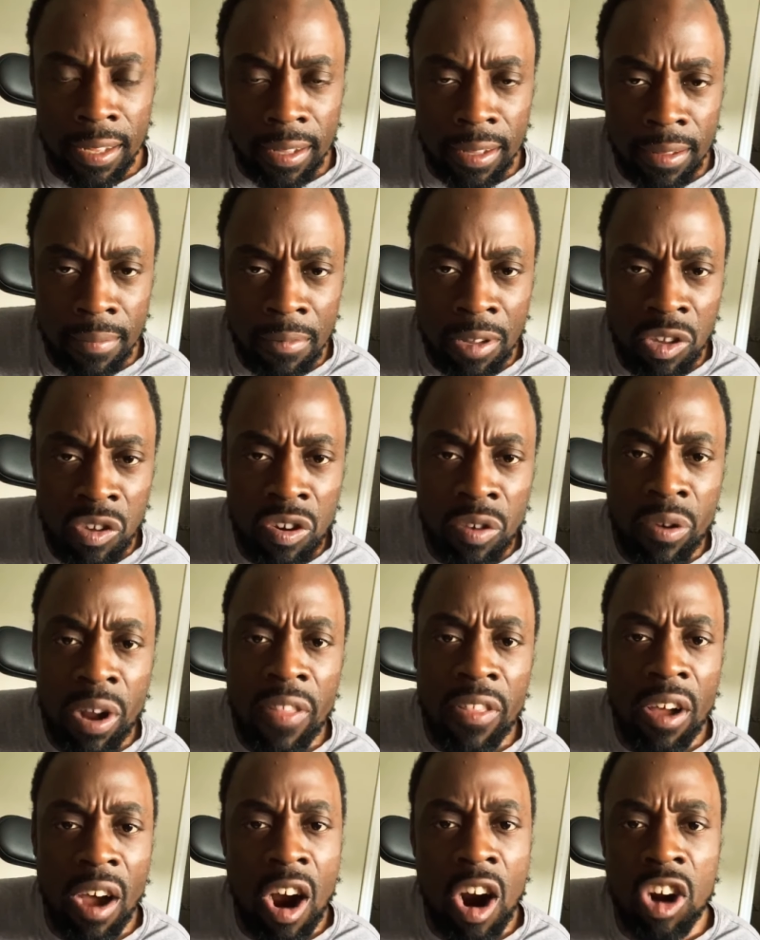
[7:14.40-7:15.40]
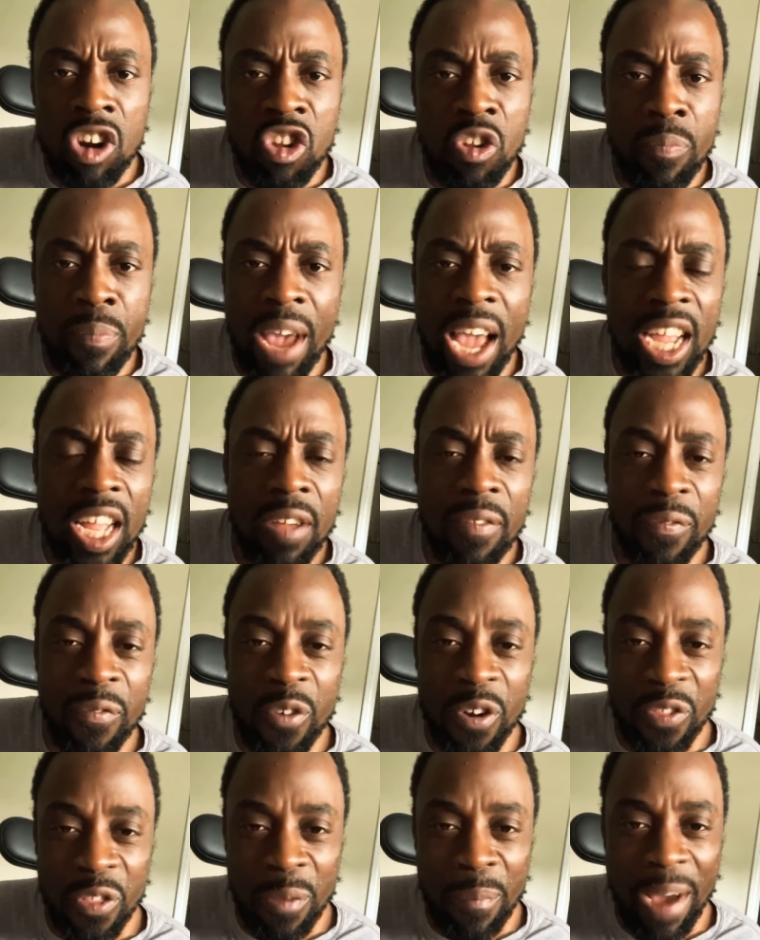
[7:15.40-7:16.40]
But you would rather argue back and
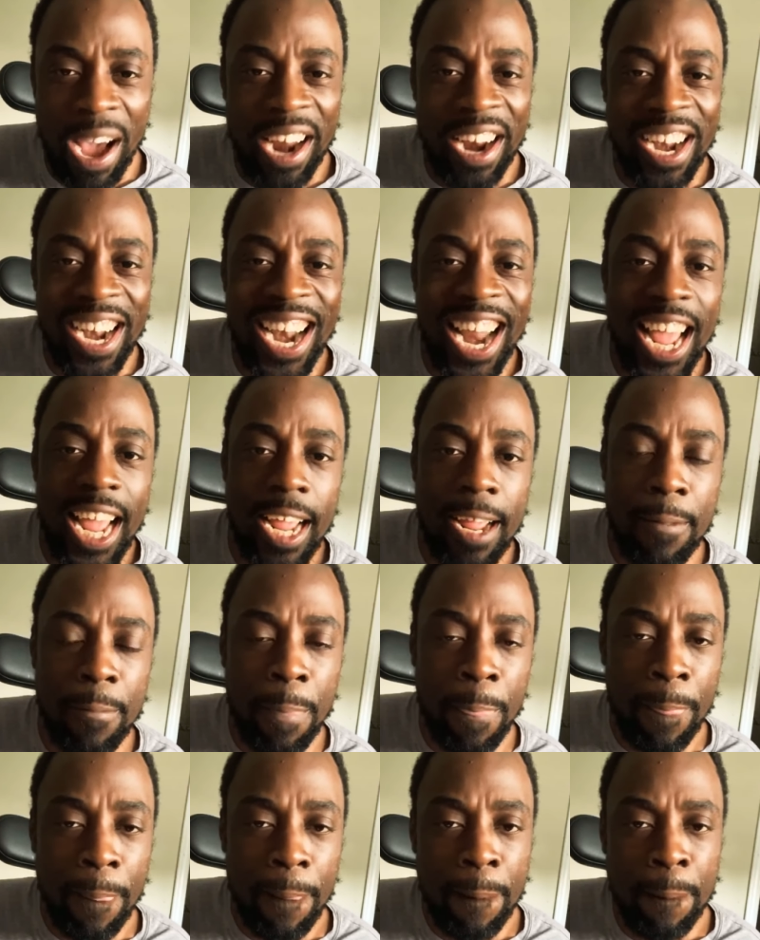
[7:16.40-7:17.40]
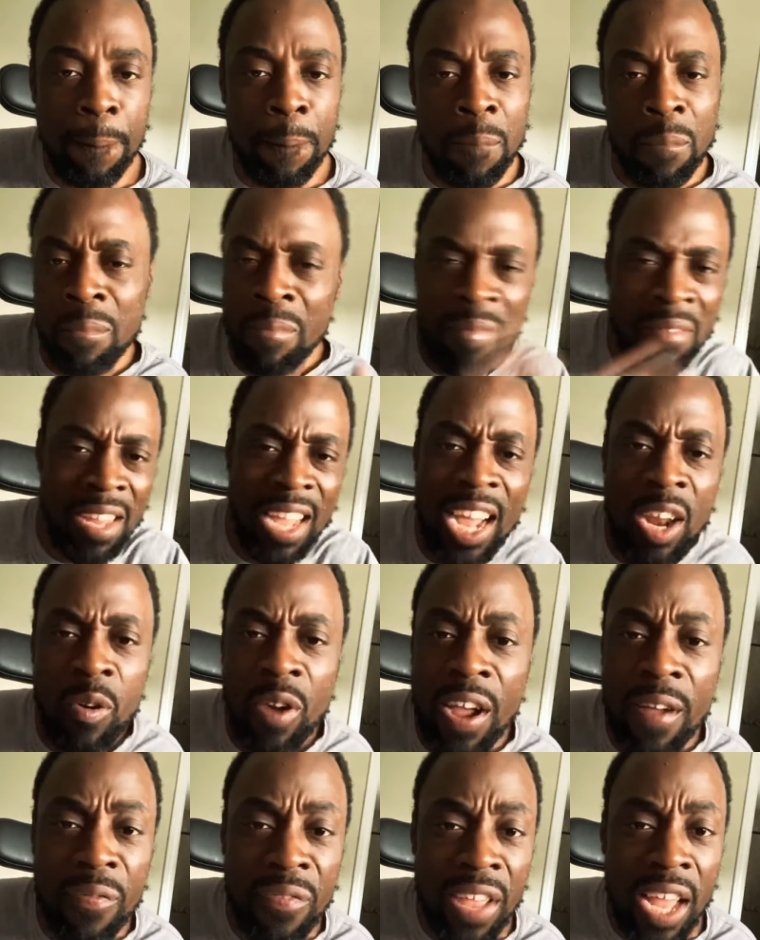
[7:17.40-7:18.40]
forth about a name. I don't
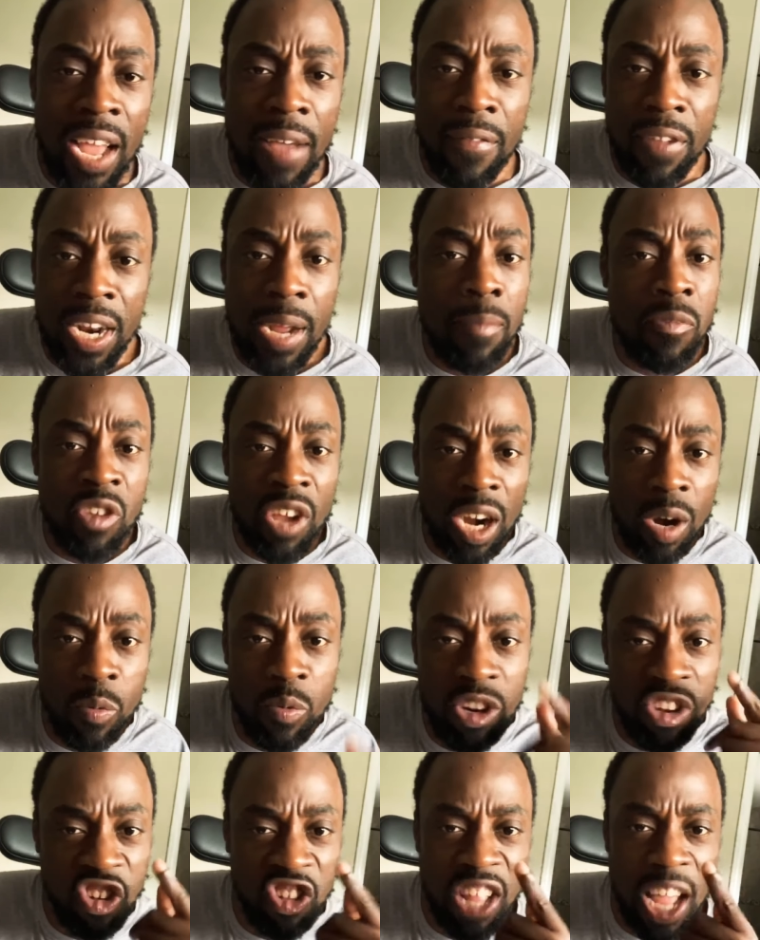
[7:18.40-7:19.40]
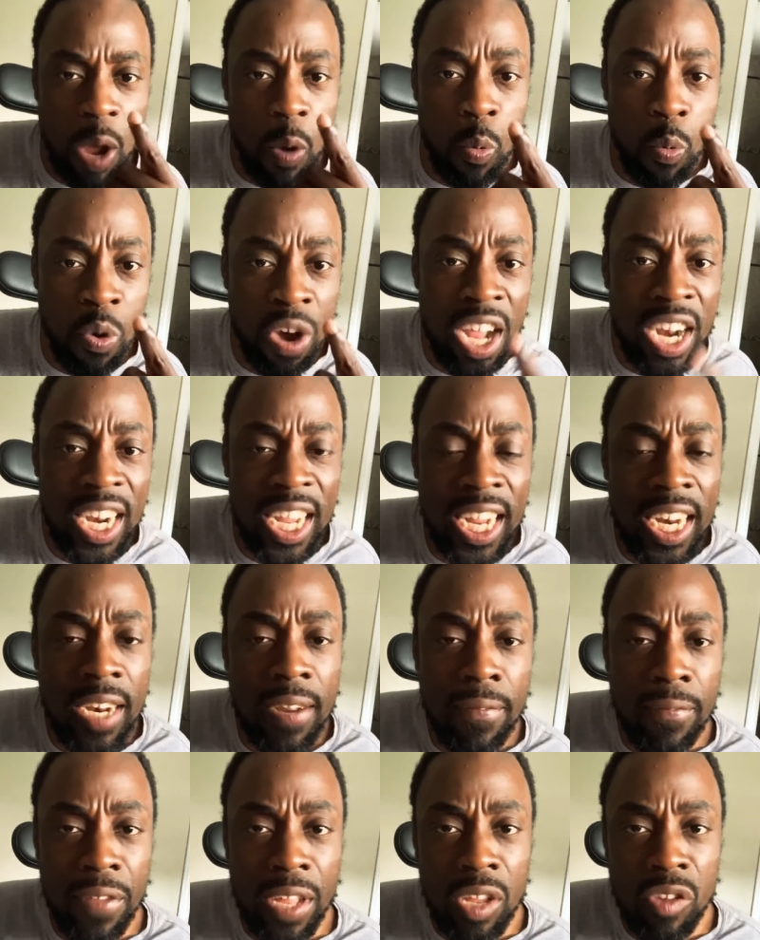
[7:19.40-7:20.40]
have time for that. I'm trying to reach that one
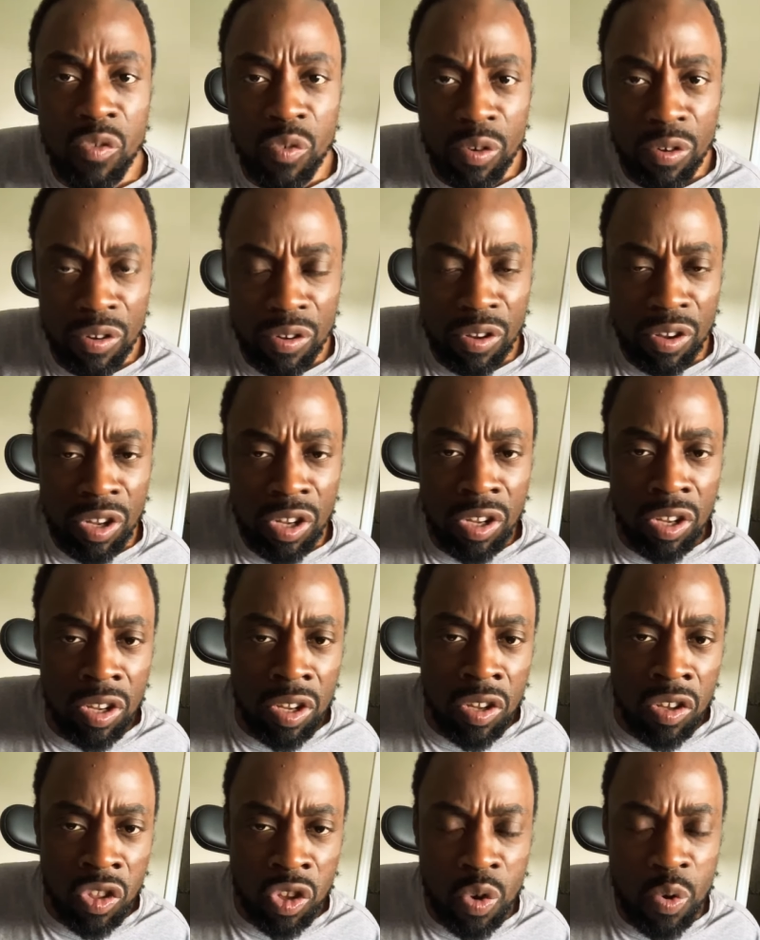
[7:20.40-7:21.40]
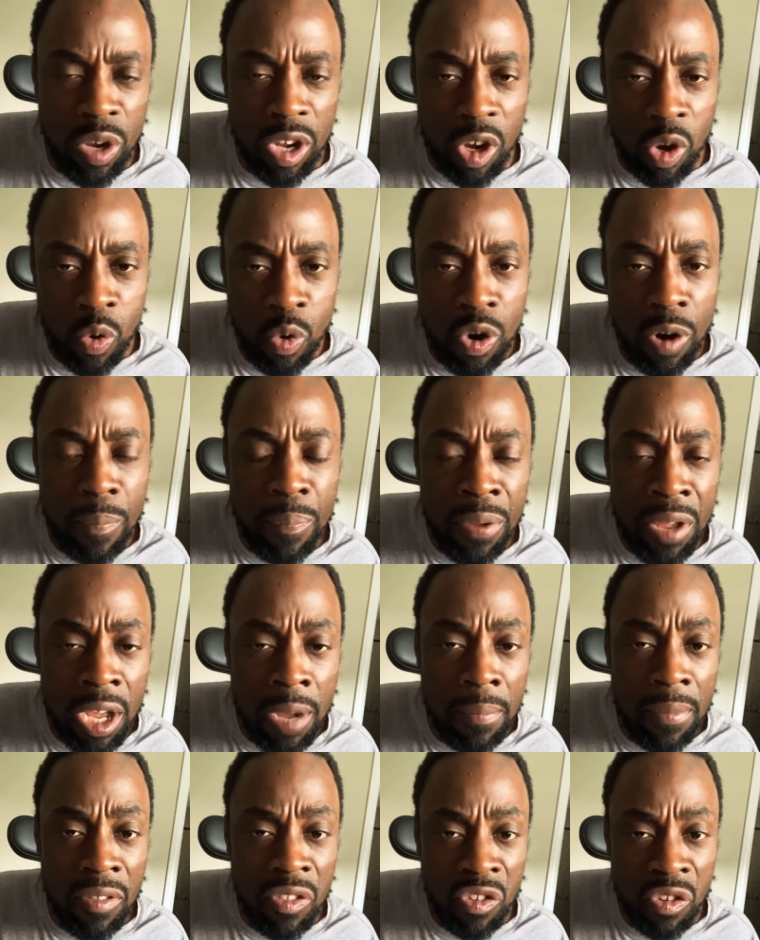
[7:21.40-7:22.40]
individual to equip
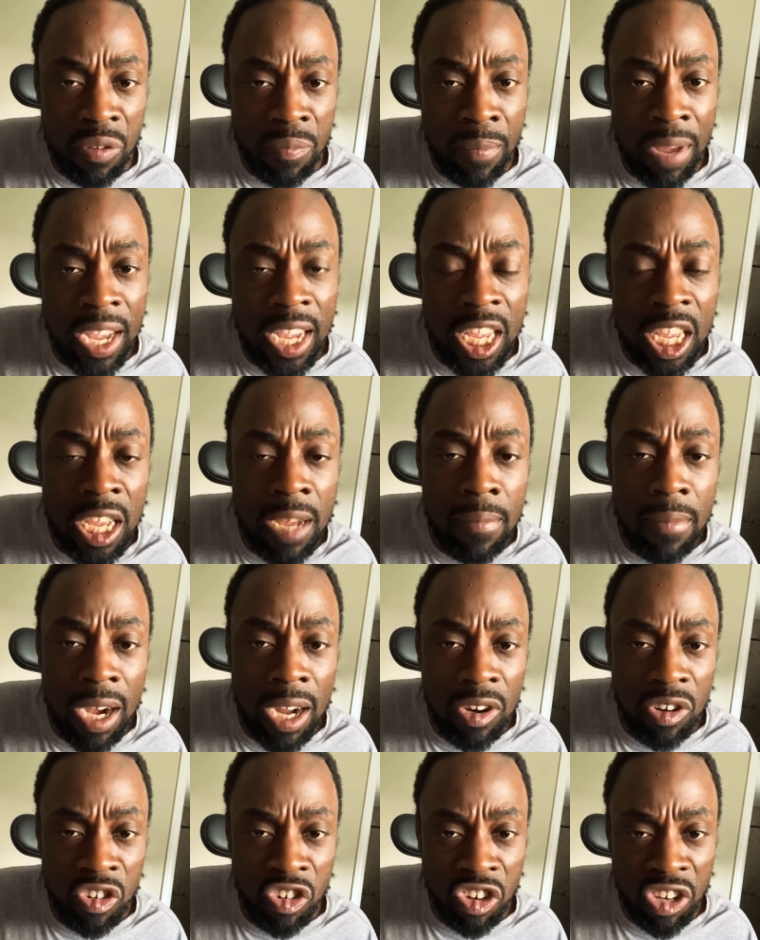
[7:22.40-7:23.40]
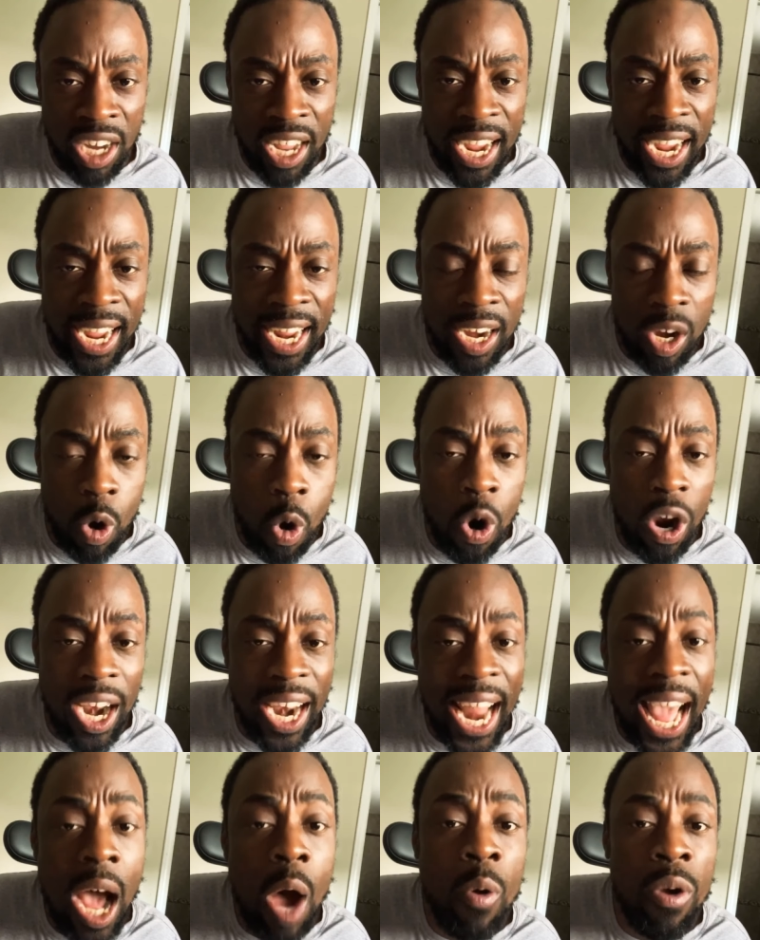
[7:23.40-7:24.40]
him and to make him understand or
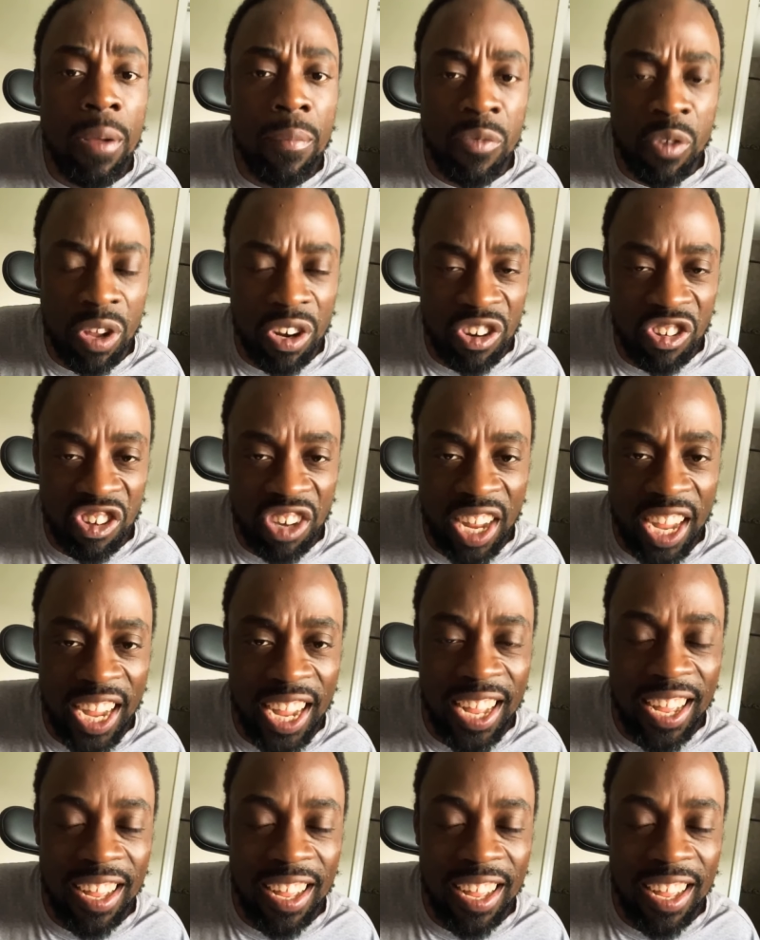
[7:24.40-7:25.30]
allow him to understand